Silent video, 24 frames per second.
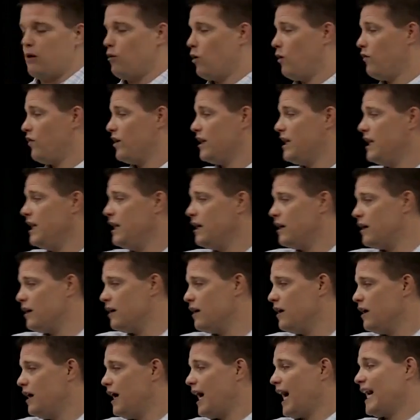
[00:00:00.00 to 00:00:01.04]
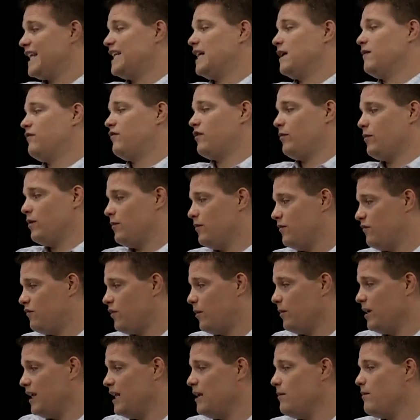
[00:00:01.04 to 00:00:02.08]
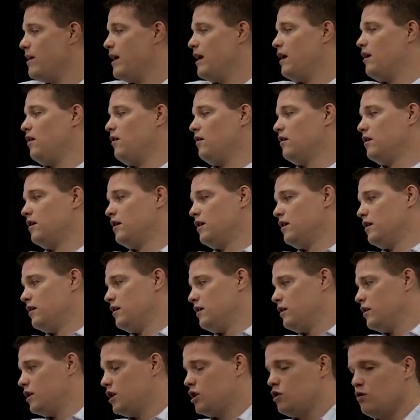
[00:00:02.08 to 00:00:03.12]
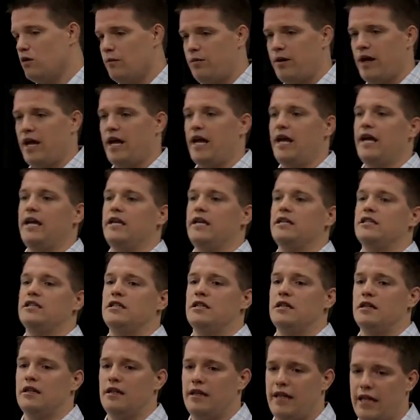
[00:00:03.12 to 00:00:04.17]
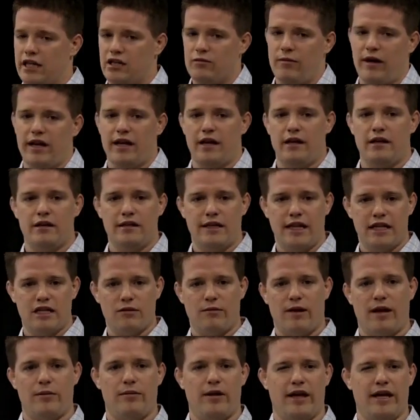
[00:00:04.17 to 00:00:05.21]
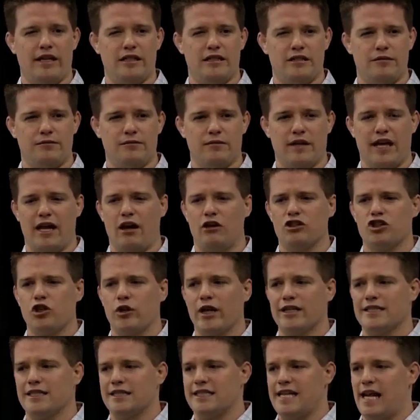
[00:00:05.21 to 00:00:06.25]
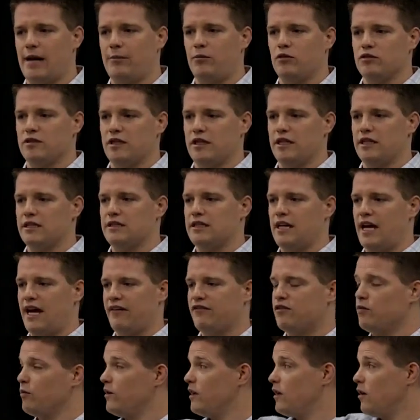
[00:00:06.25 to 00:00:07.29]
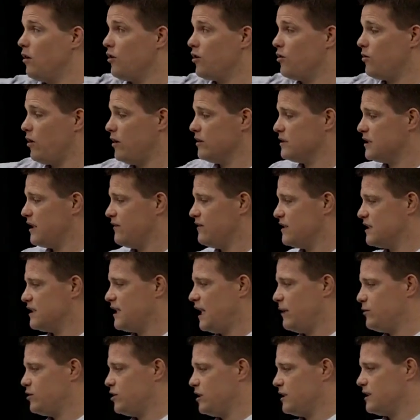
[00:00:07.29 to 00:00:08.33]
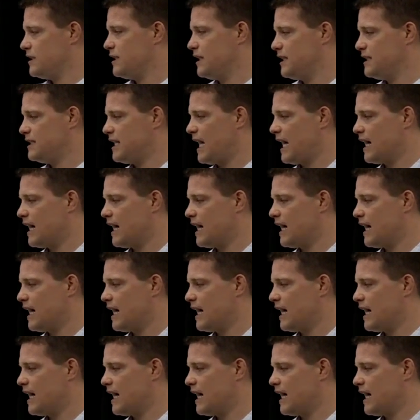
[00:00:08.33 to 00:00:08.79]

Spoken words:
Okay, where over here, I take them from an email to a page, then to my page. Okay, and I'll show you guys examples of this after we go through all 7 steps so you can see